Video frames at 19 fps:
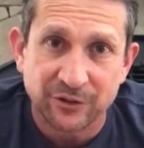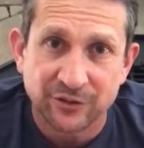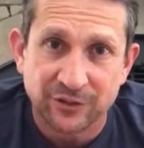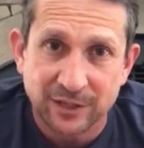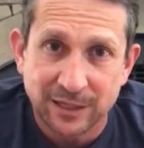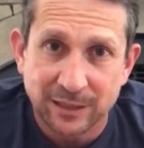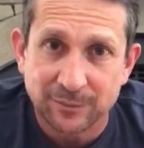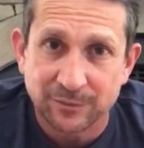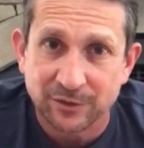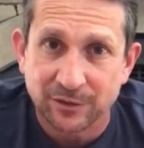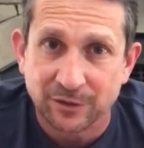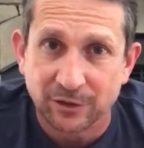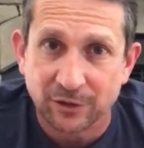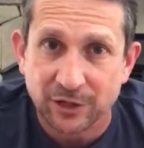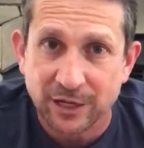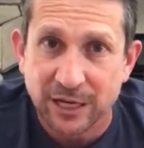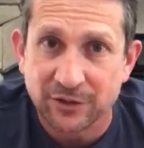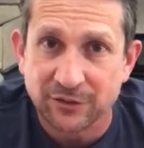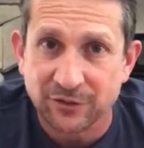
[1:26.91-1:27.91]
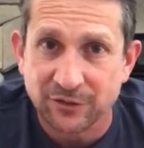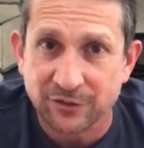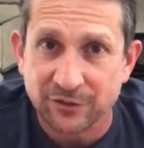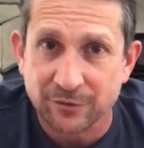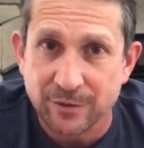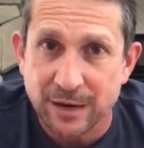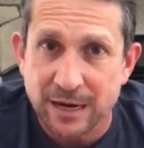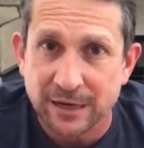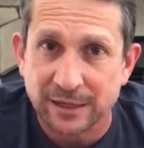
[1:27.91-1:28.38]
teams and locations
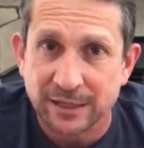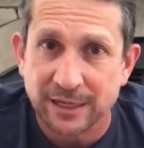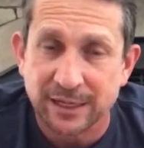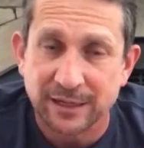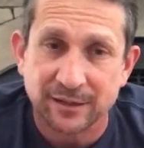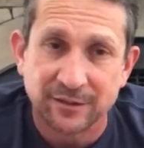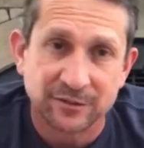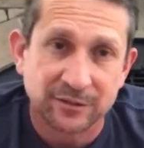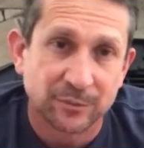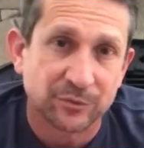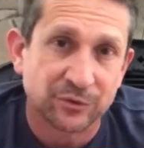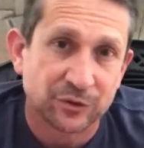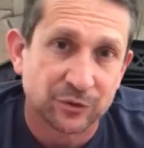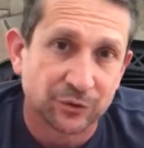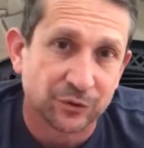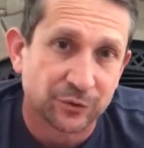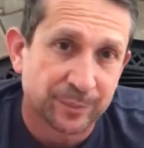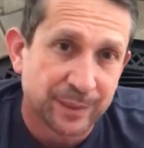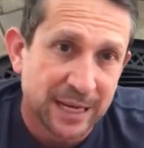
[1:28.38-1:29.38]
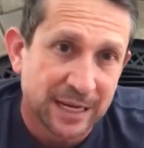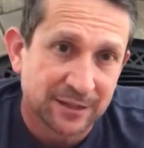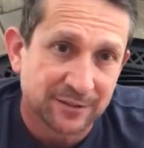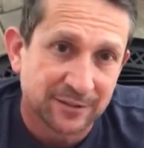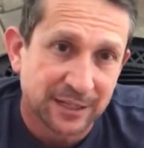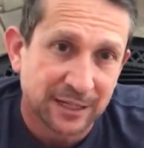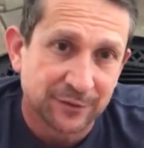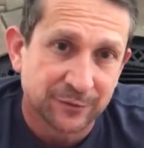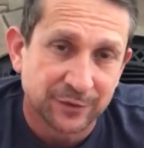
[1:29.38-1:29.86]
around and getting some schools back
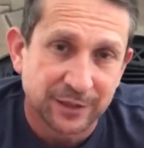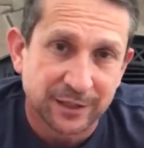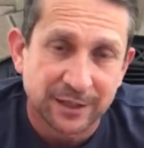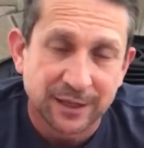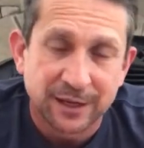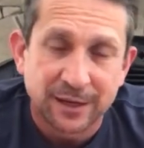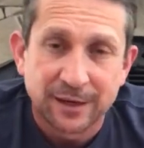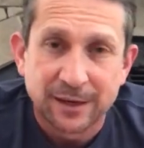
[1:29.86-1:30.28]
safely,